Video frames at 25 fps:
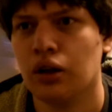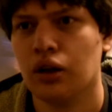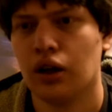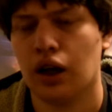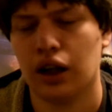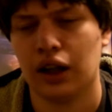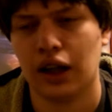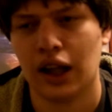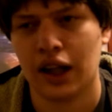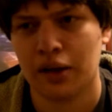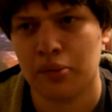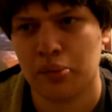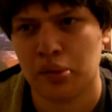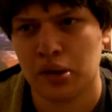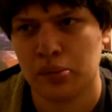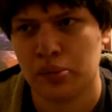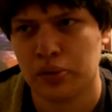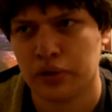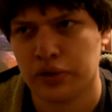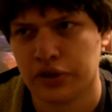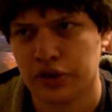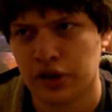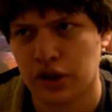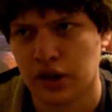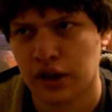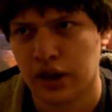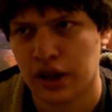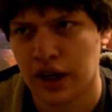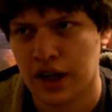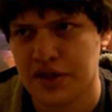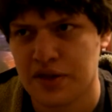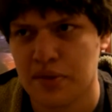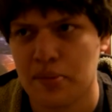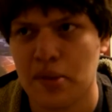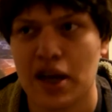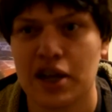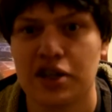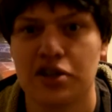A lot of people saw it as
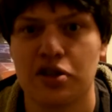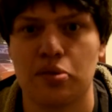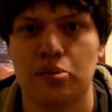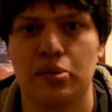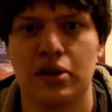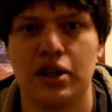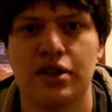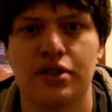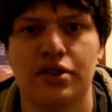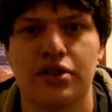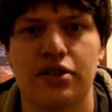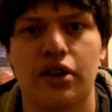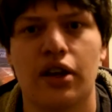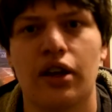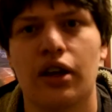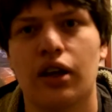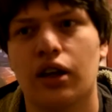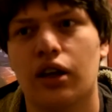a masterpiece.